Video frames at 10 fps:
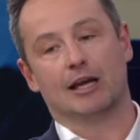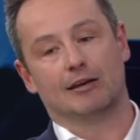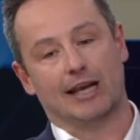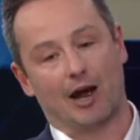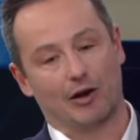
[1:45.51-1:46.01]

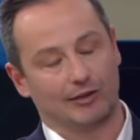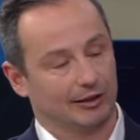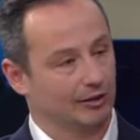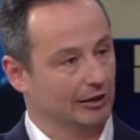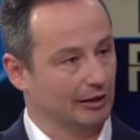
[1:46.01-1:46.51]
now I
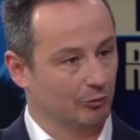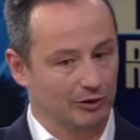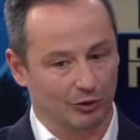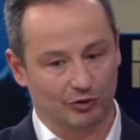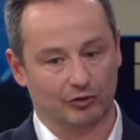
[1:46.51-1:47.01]
think the
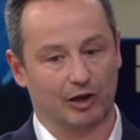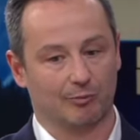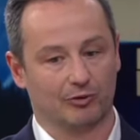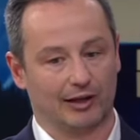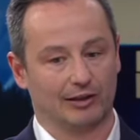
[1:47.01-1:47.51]
researchers are going to
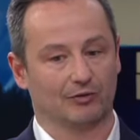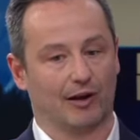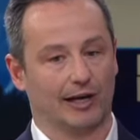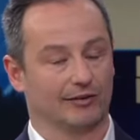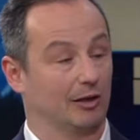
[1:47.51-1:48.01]
present these
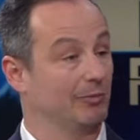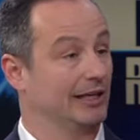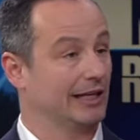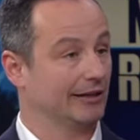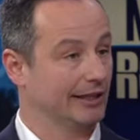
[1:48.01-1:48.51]
findings at a big
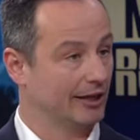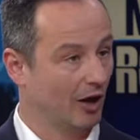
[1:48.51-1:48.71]
ENT